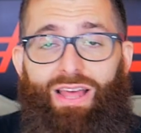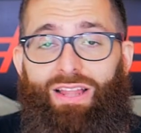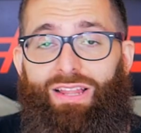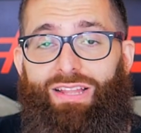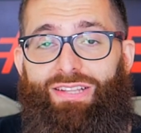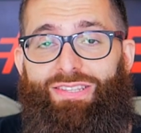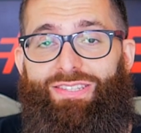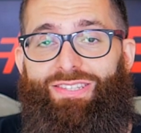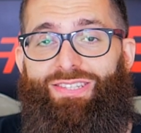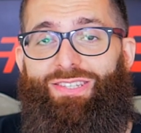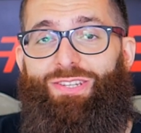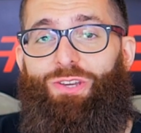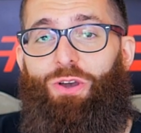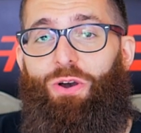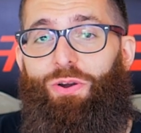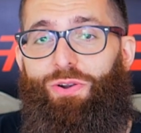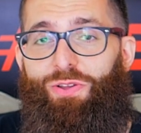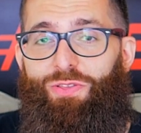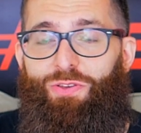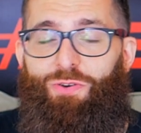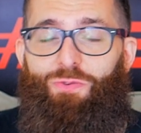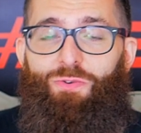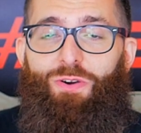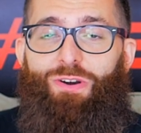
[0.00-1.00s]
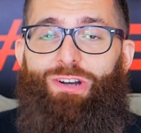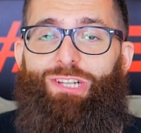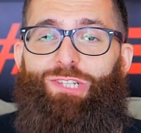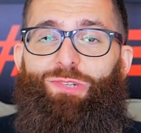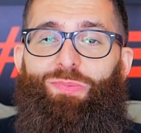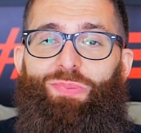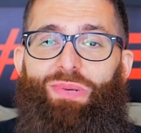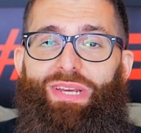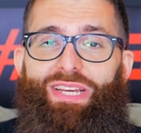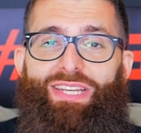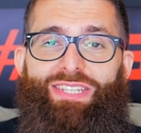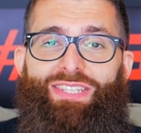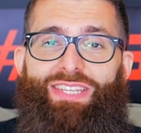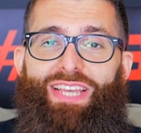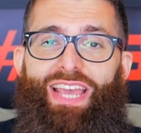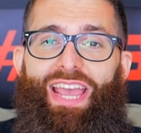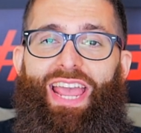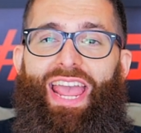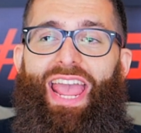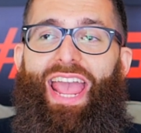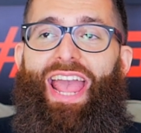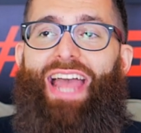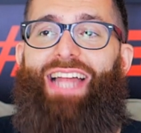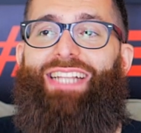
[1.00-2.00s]
Now let's go to the worst picks.
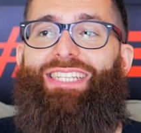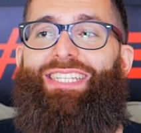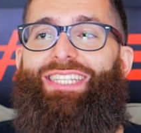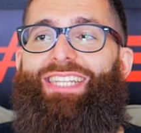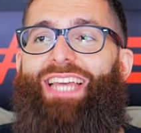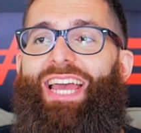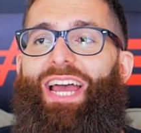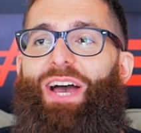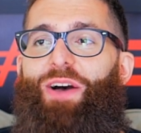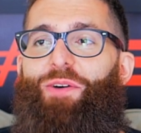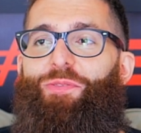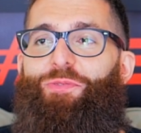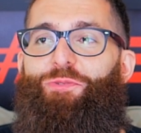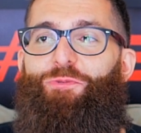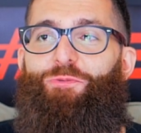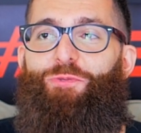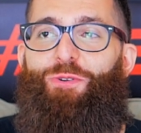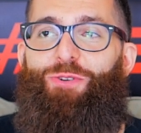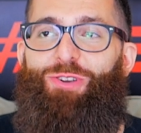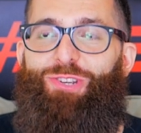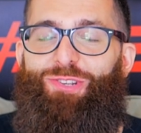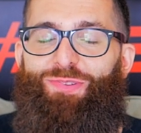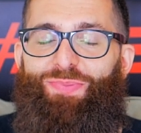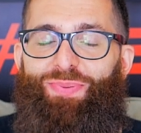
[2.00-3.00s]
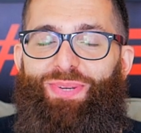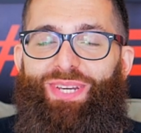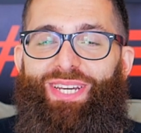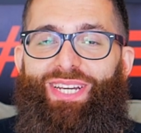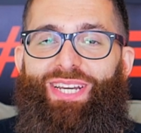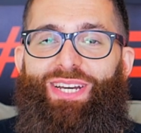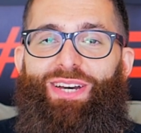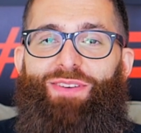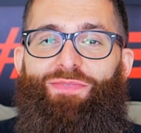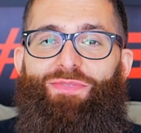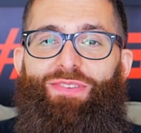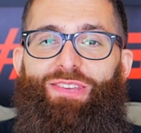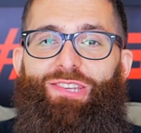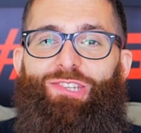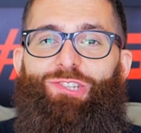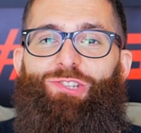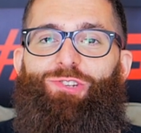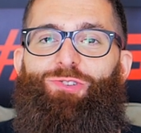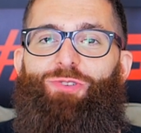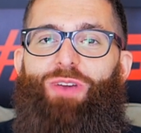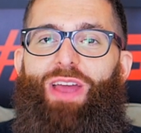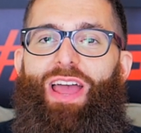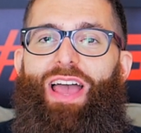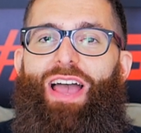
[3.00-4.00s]
Hands down, the worst pick of this
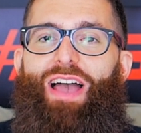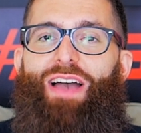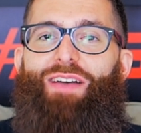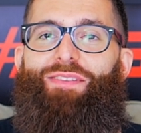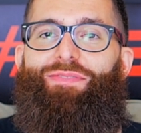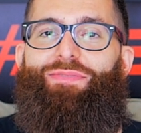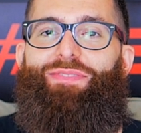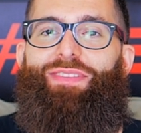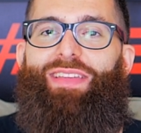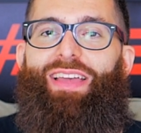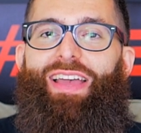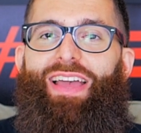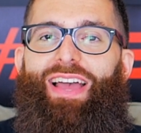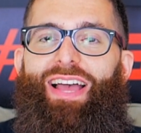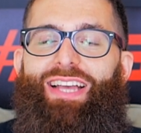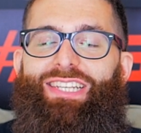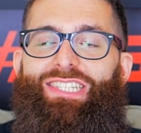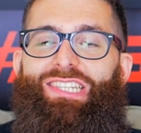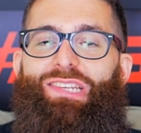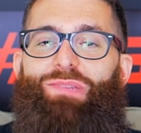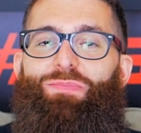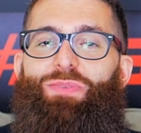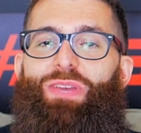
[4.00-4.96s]
draft has to